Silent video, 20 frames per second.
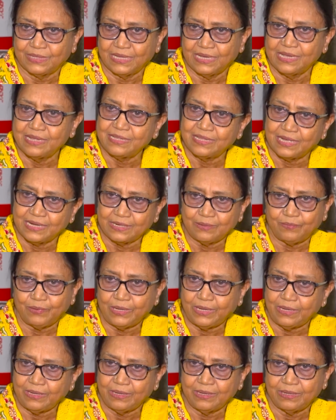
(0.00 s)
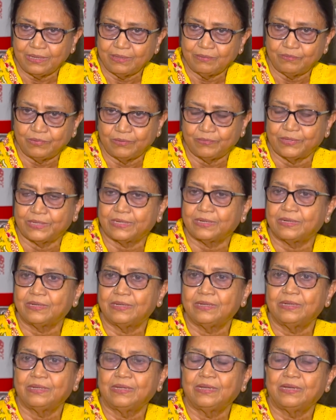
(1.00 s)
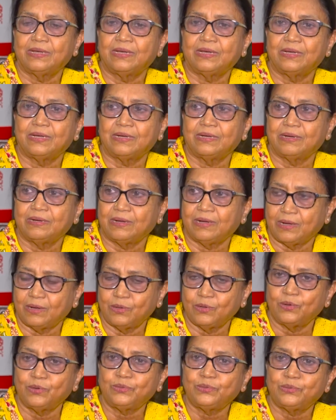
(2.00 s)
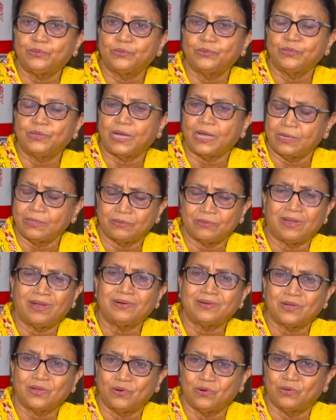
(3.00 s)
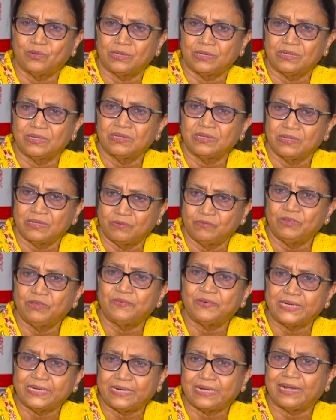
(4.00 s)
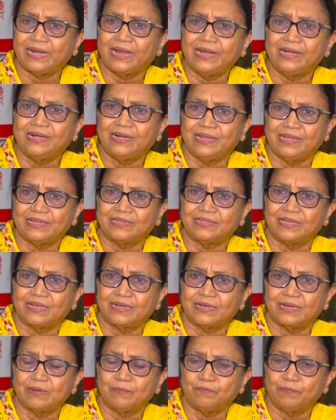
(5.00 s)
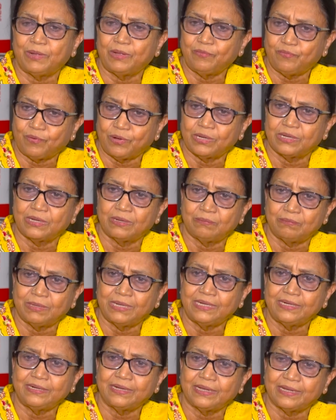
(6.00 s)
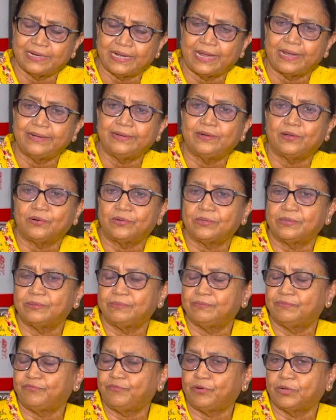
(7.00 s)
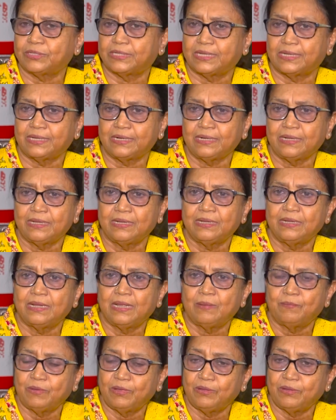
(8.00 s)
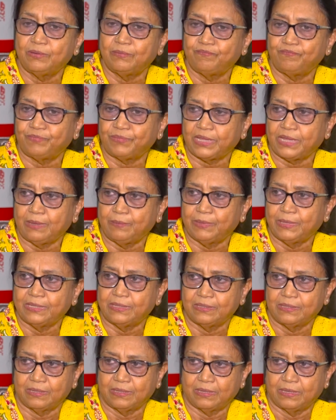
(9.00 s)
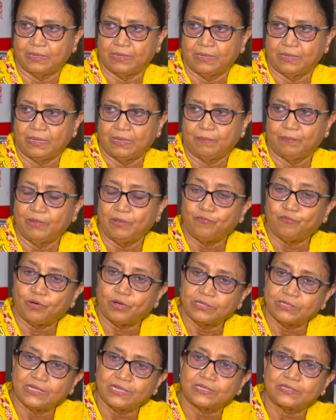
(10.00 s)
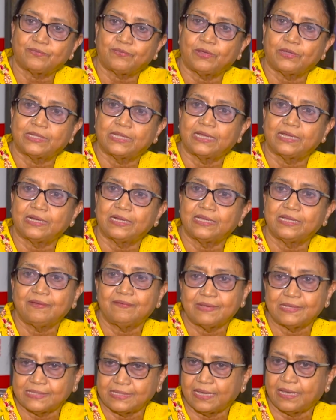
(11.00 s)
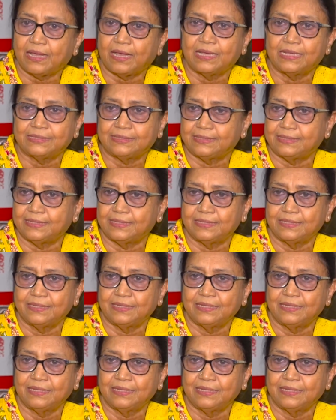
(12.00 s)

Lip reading: In that way, we were allowed to, not allowed, we were trained like that. My grandfather, my father's father, he was a Khazi.